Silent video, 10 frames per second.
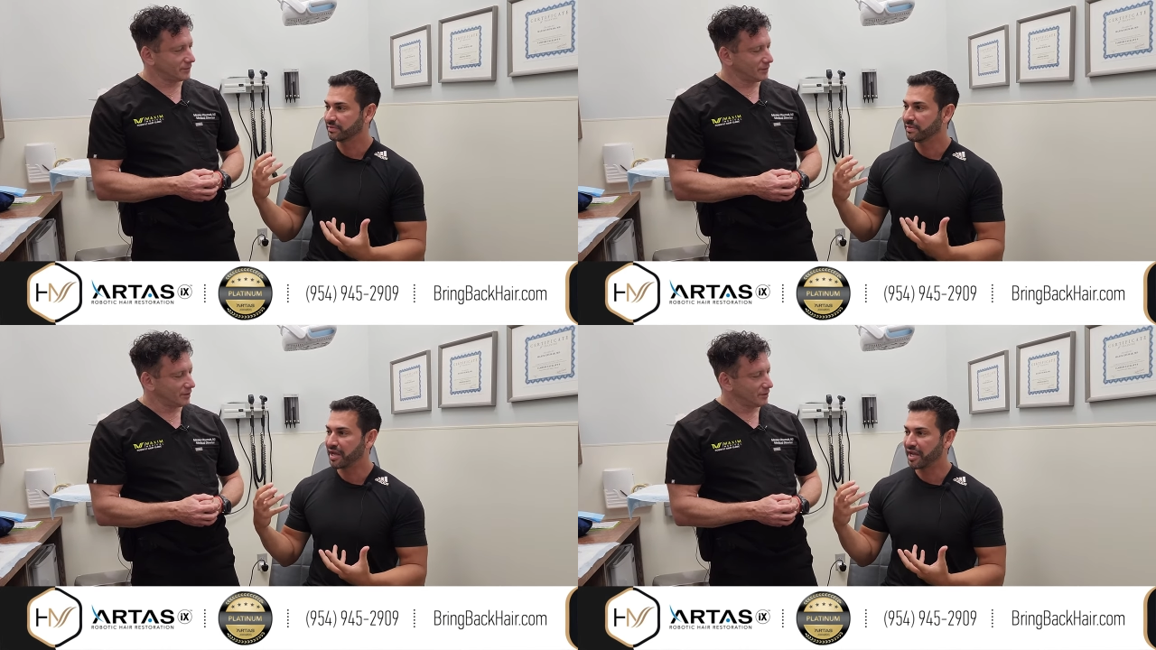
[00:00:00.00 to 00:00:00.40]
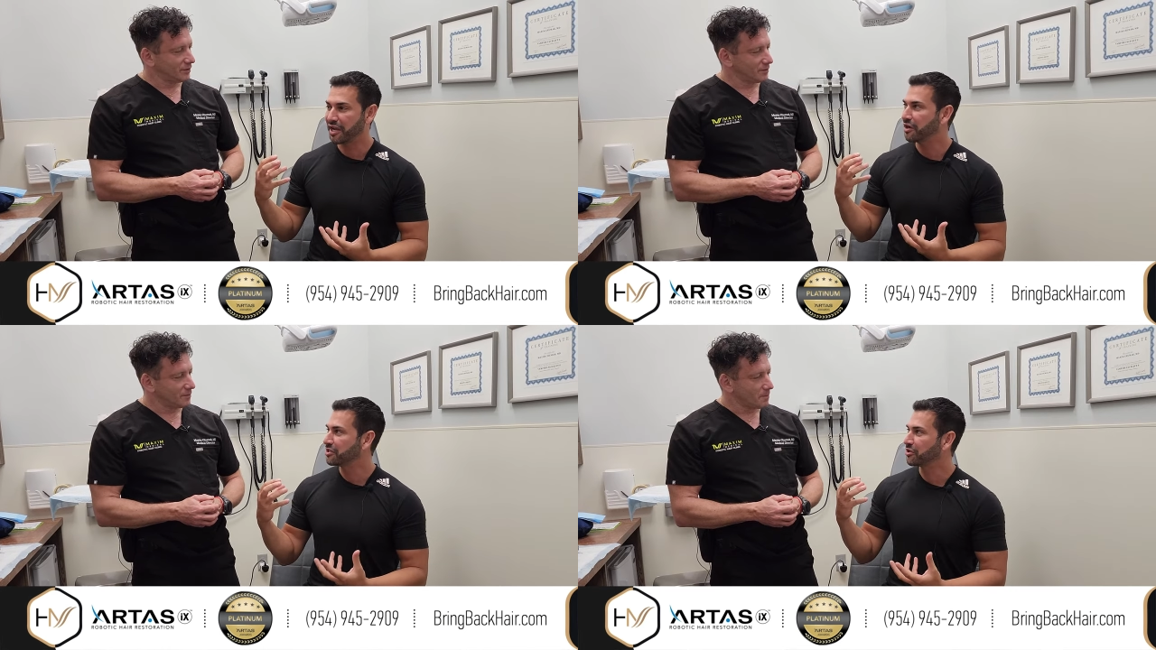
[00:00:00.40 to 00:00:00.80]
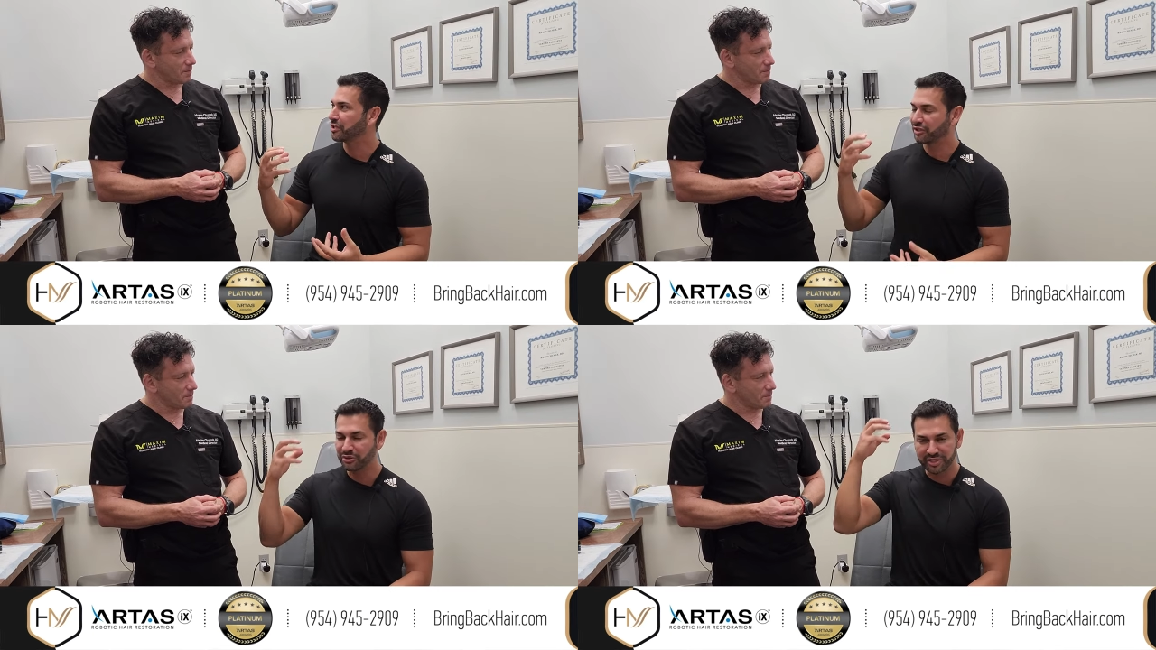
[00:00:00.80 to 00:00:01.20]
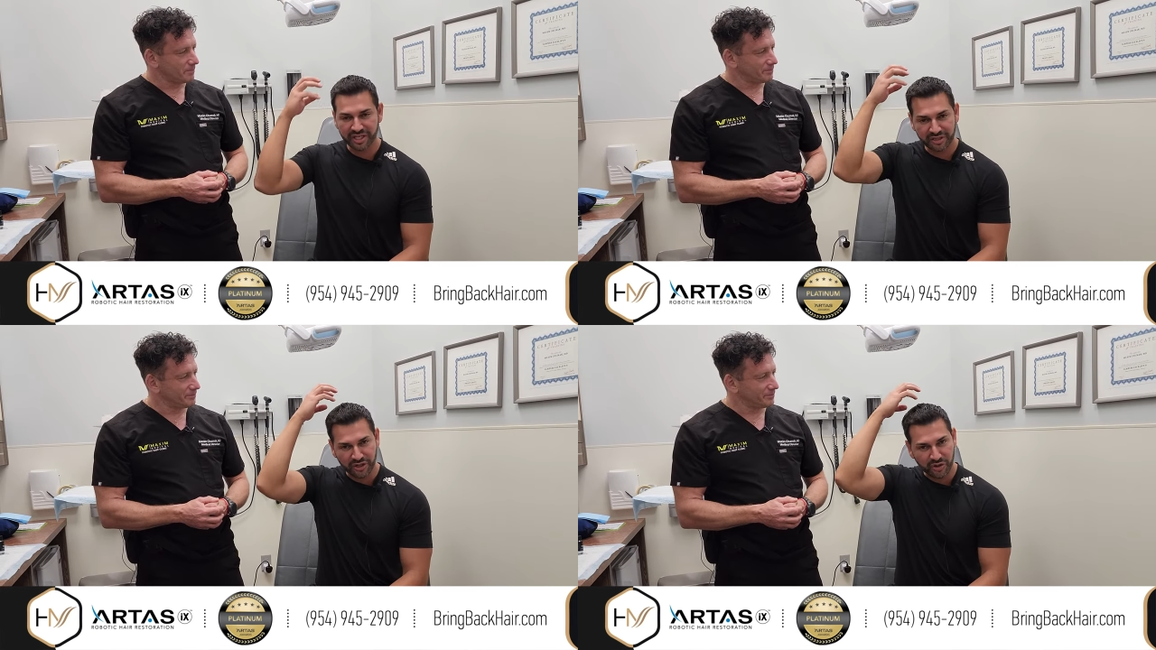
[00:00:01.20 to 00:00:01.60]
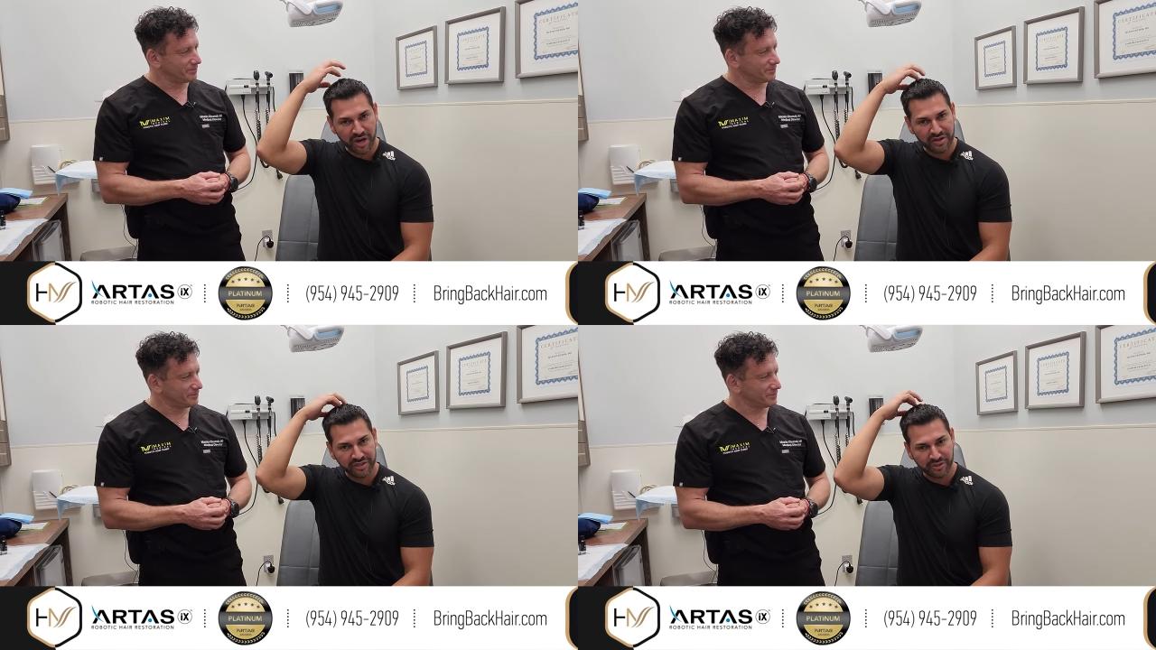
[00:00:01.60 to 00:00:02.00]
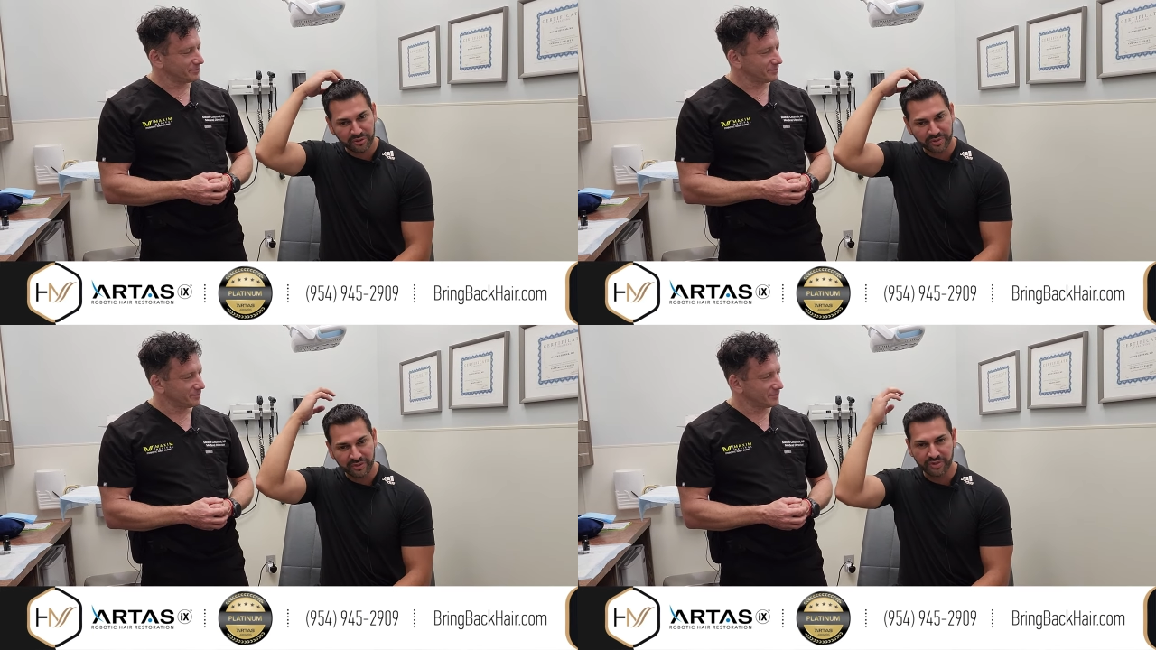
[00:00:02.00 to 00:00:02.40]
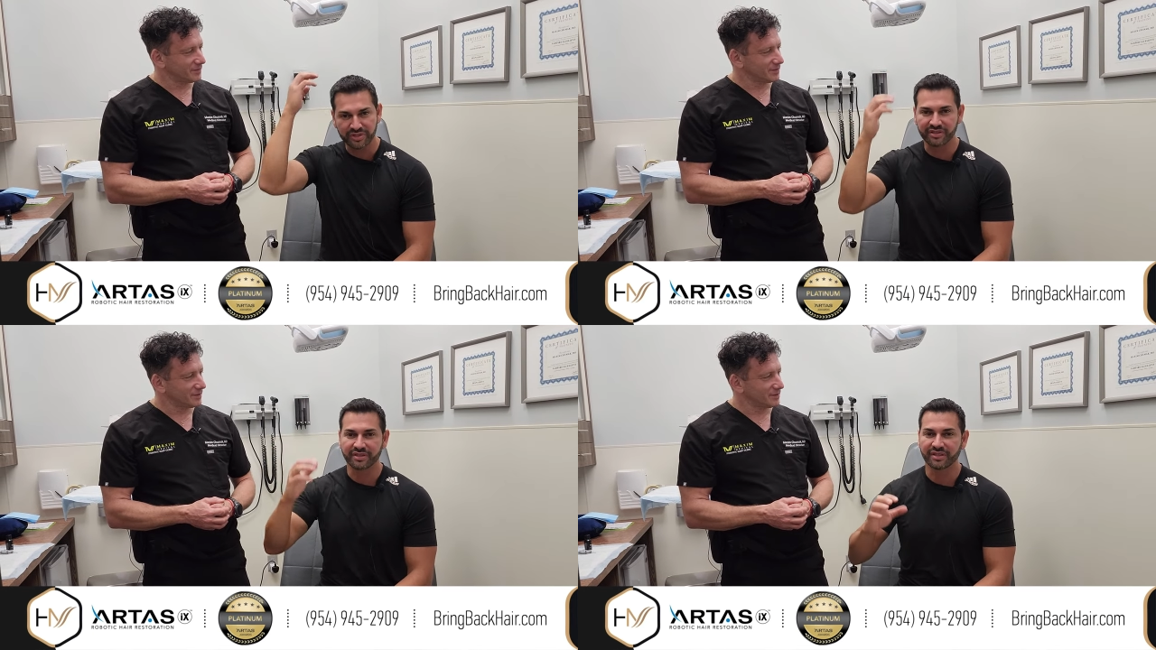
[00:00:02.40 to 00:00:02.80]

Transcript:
Speaker 1: my hair started losing in the crown a little bit, which